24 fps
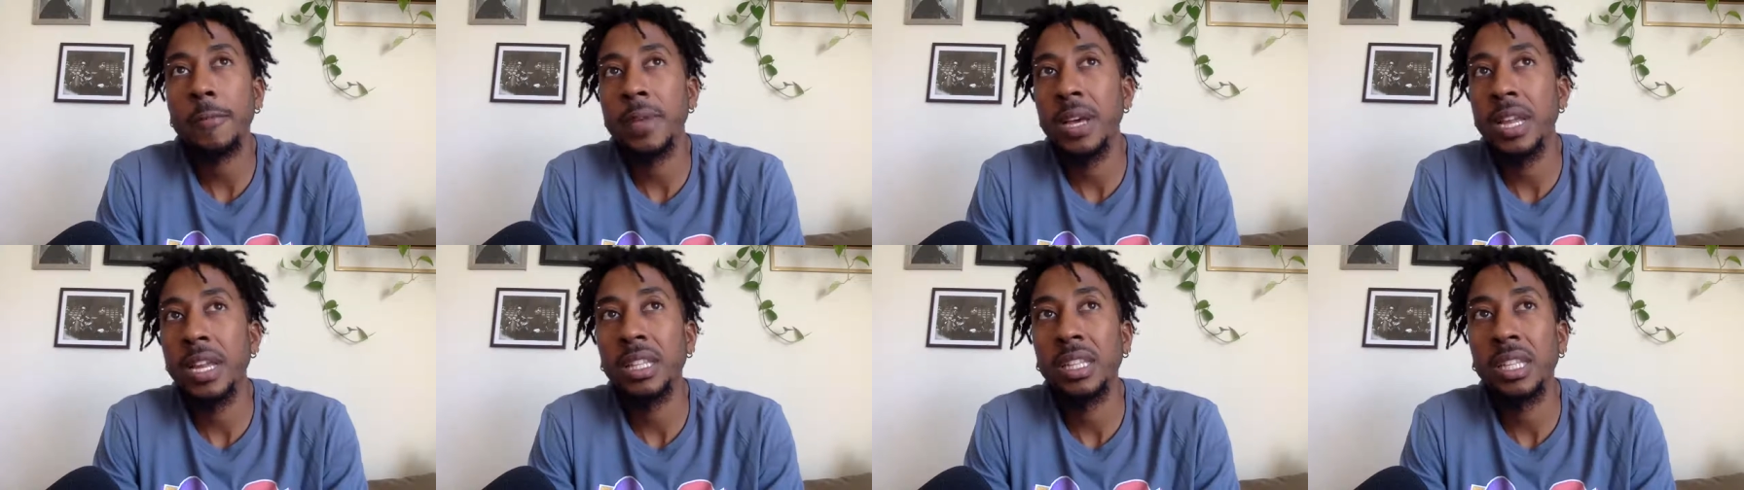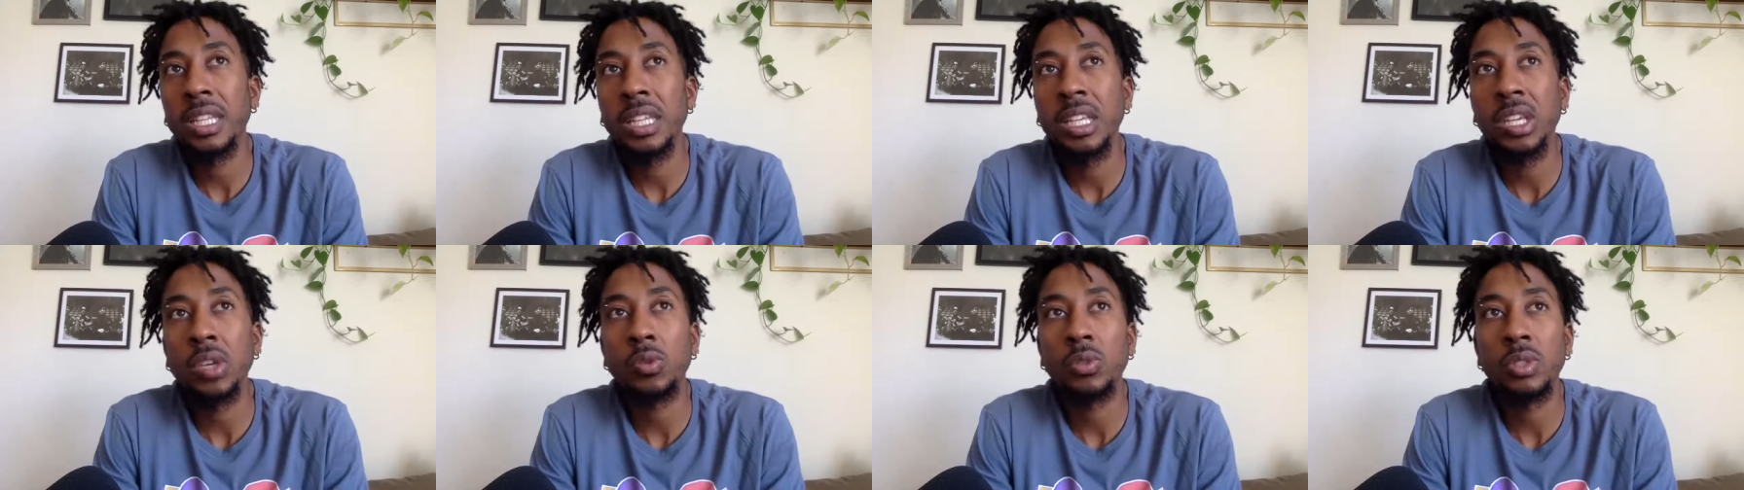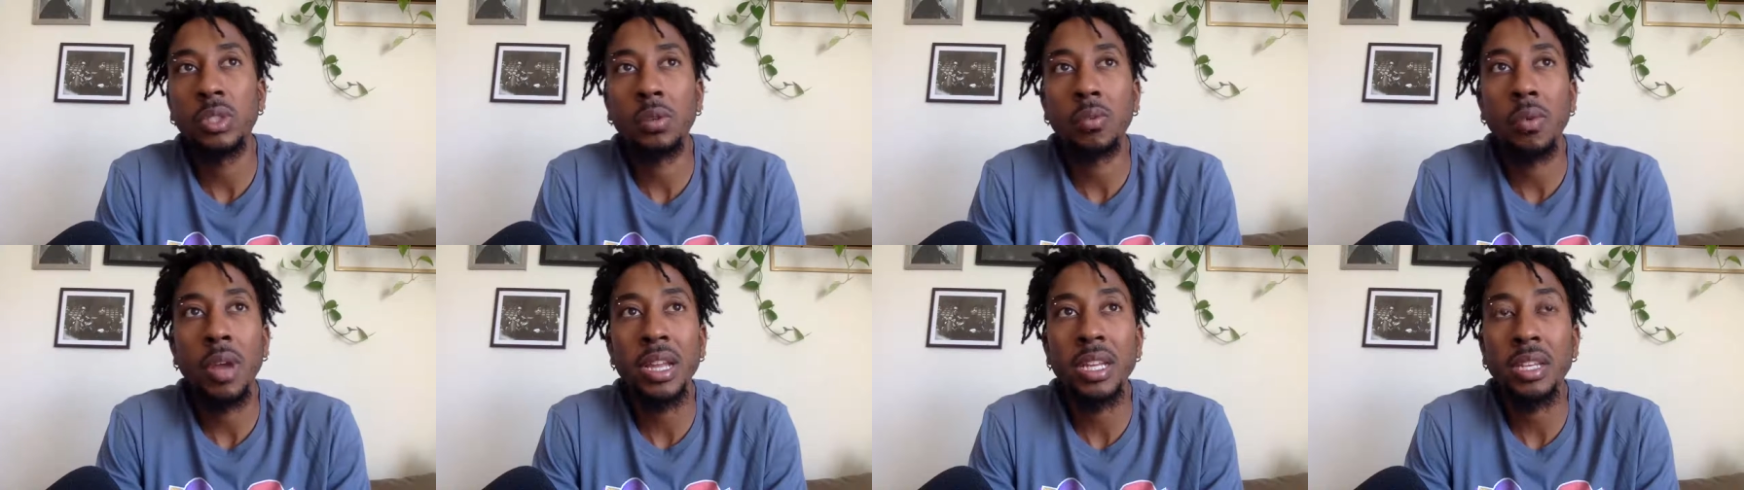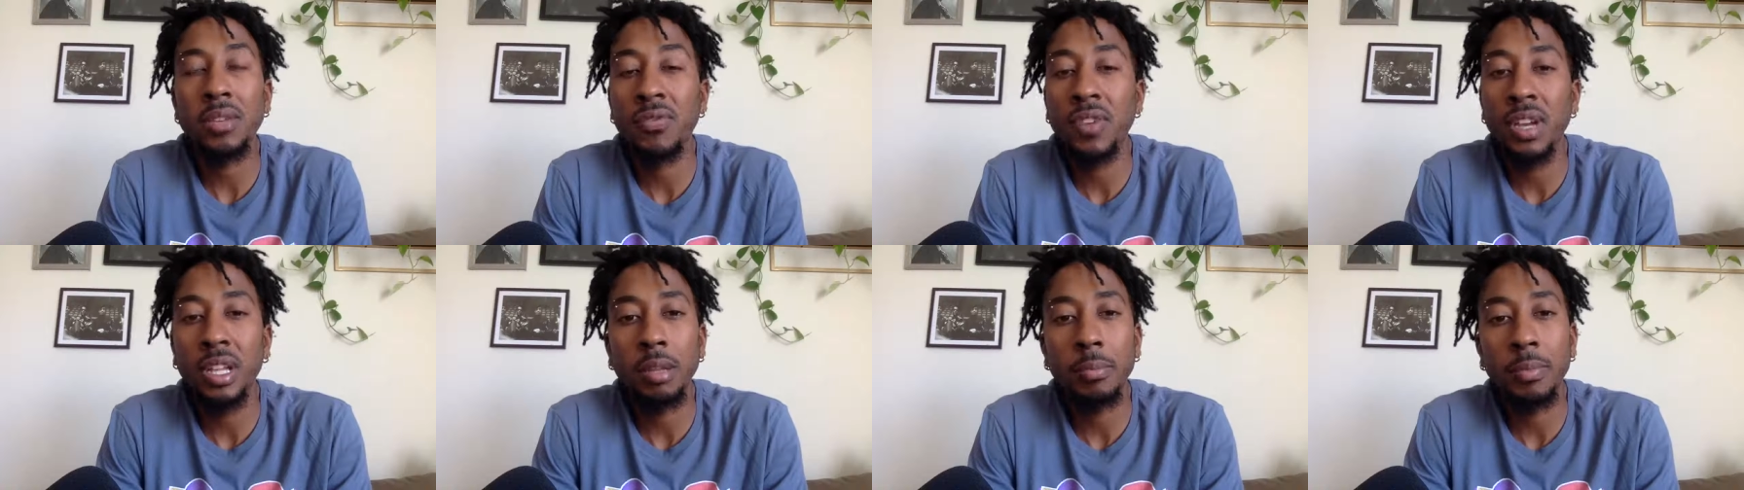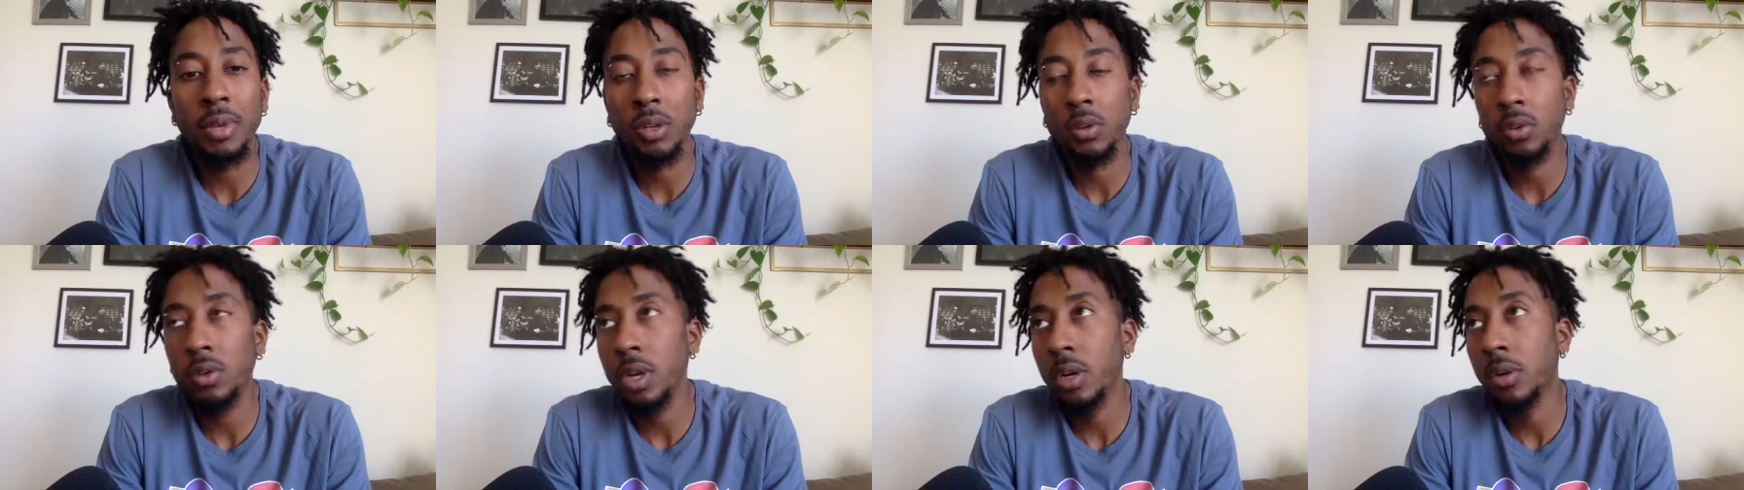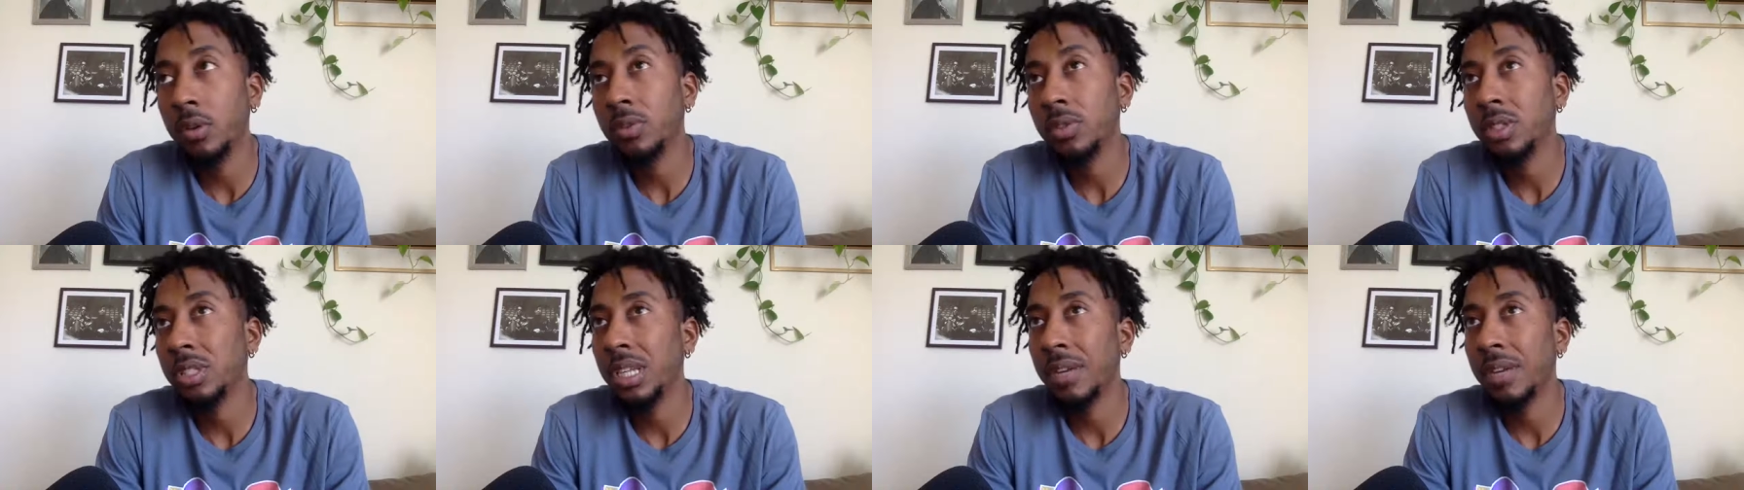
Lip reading: I didn't think he was the right developmental coach.